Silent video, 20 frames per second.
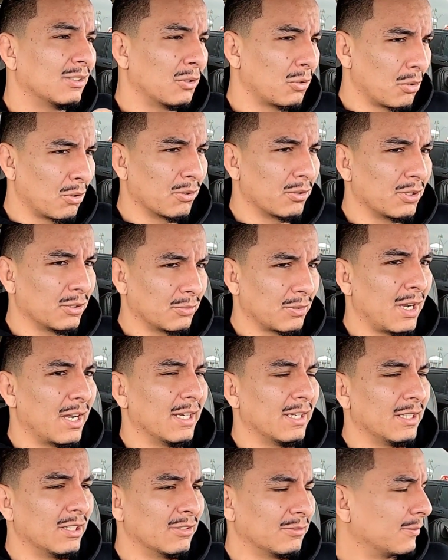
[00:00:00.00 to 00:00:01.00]
the Gordon
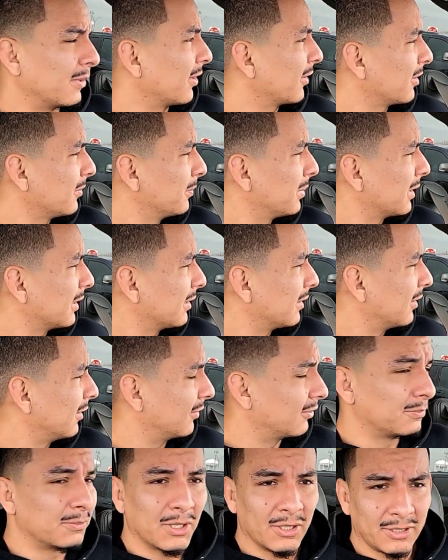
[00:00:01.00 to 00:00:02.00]
Ryan of
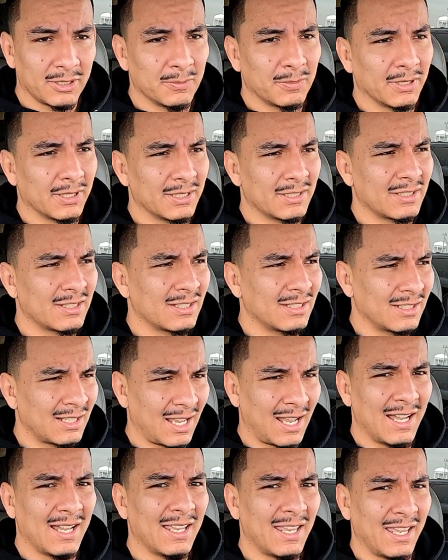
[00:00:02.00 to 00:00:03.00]
marketplace.
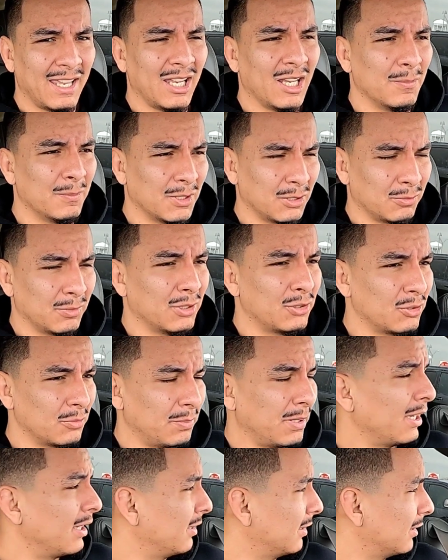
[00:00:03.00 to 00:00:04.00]
I am the
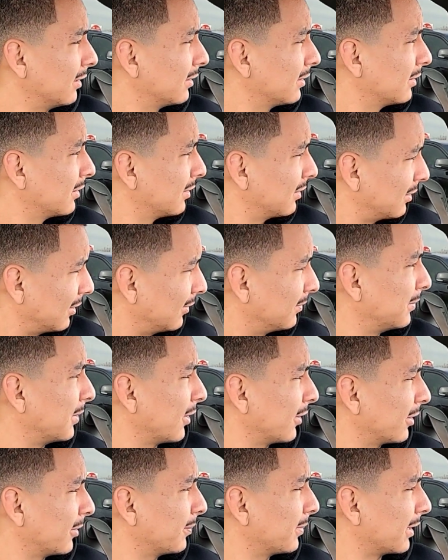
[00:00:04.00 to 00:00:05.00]
Richard Petty of
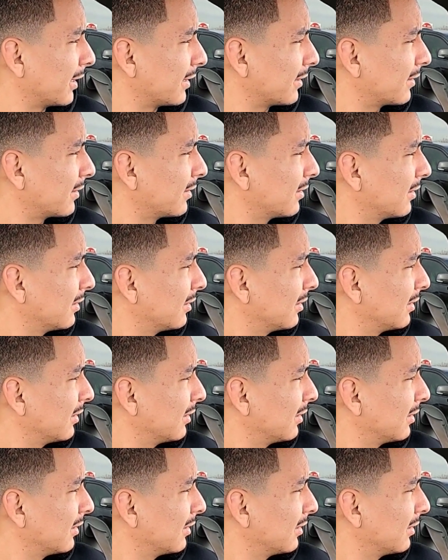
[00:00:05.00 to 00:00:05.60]
marketplace.